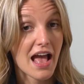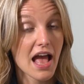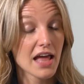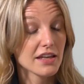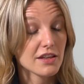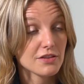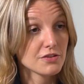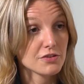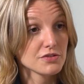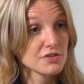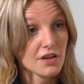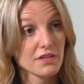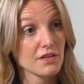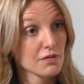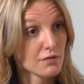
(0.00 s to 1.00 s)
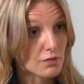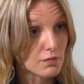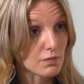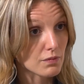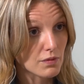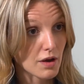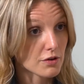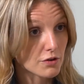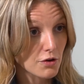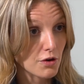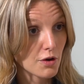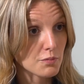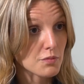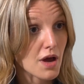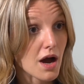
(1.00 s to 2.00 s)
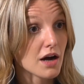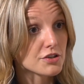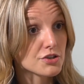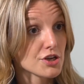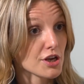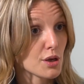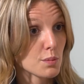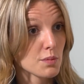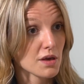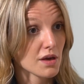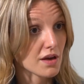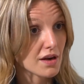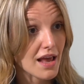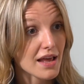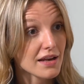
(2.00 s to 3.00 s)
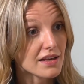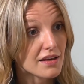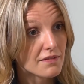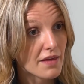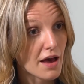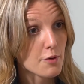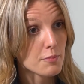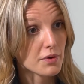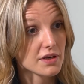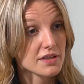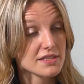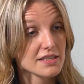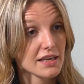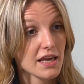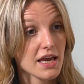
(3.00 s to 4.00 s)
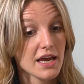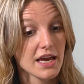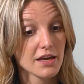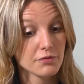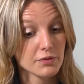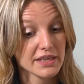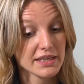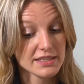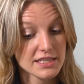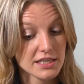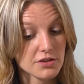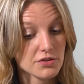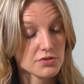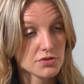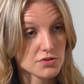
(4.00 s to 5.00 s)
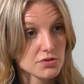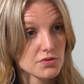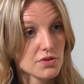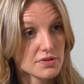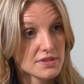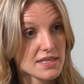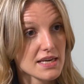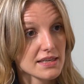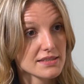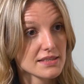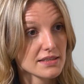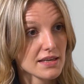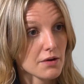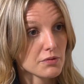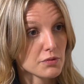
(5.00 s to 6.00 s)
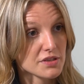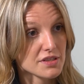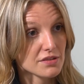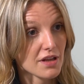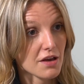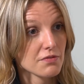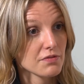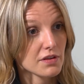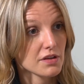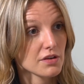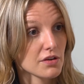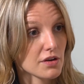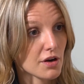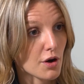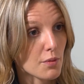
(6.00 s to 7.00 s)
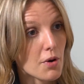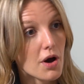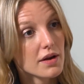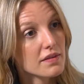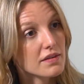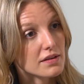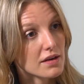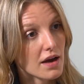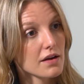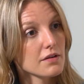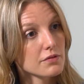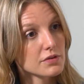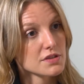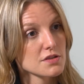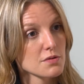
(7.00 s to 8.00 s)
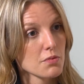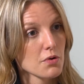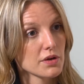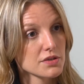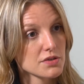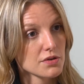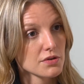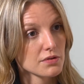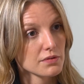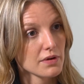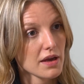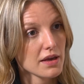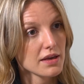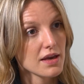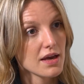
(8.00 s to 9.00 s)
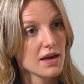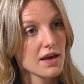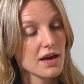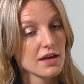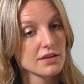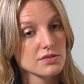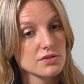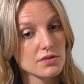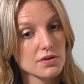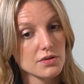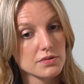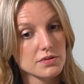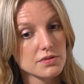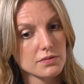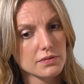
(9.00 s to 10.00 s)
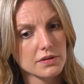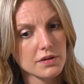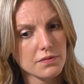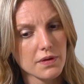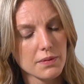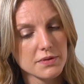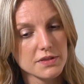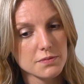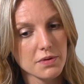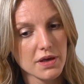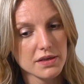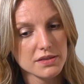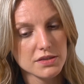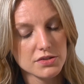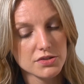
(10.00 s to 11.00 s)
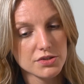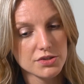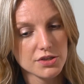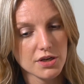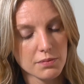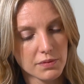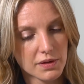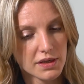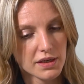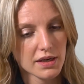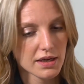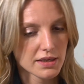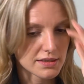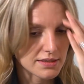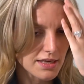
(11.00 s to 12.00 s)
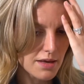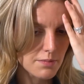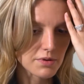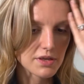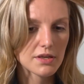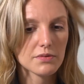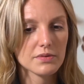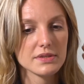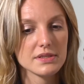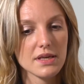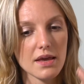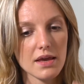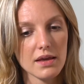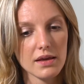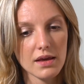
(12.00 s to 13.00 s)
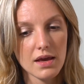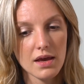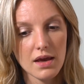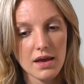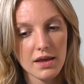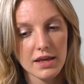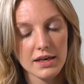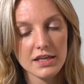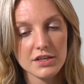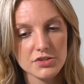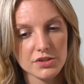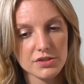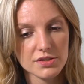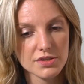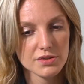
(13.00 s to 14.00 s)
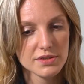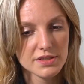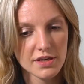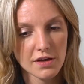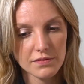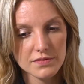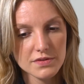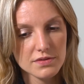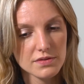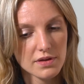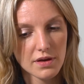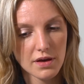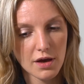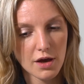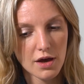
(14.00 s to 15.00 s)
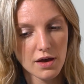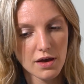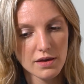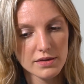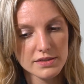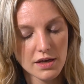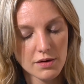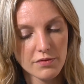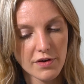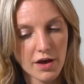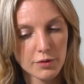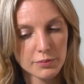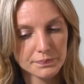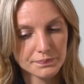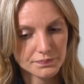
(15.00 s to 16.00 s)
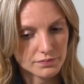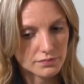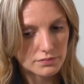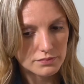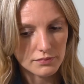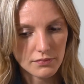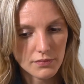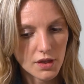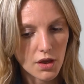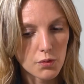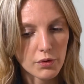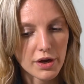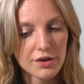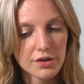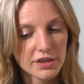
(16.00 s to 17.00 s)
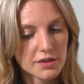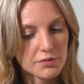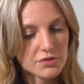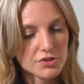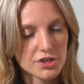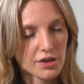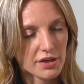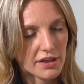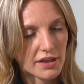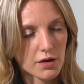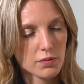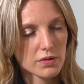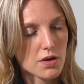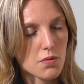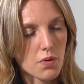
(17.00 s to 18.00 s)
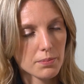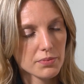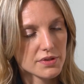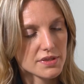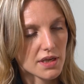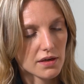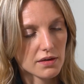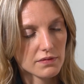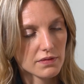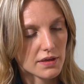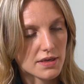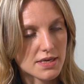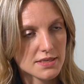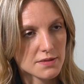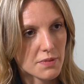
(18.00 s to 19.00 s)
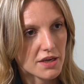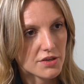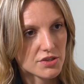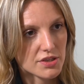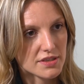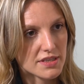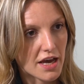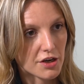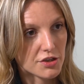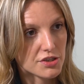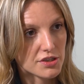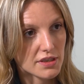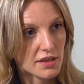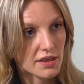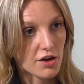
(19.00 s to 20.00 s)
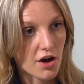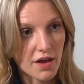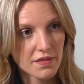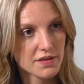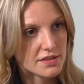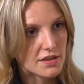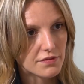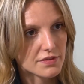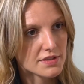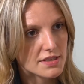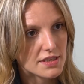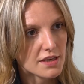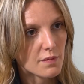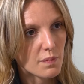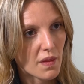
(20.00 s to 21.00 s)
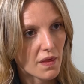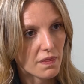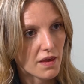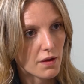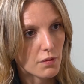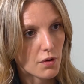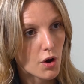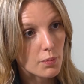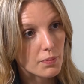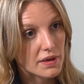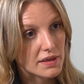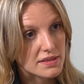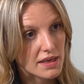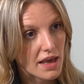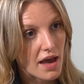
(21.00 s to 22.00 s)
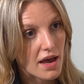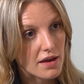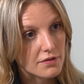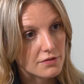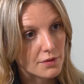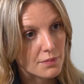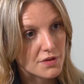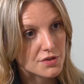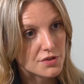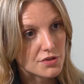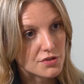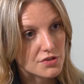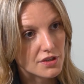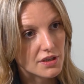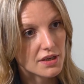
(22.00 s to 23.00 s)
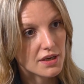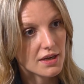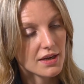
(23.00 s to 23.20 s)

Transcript: And there's nothing, I'm not shaming on any of that, but it's like, if we continue to do those things and yet we're still not feeling good in our body, then kind of what's the point too, right? And so there was a really famous plastic surgeon, I'm blanking on his name, but he was saying, and he turned to his self-help writer, and he was sharing like only 1% of his patients actually got the self-esteem that they were hoping to get from the surgery.